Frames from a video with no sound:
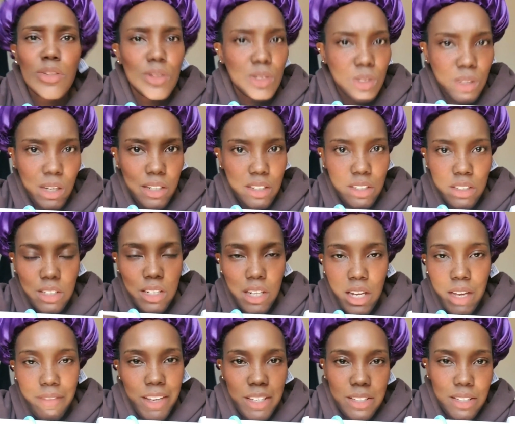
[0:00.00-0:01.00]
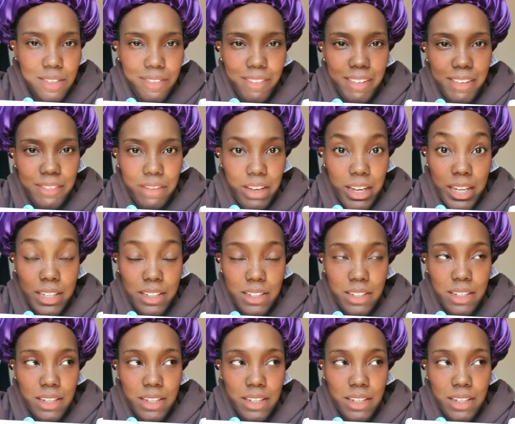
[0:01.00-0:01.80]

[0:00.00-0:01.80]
too hard to diversify.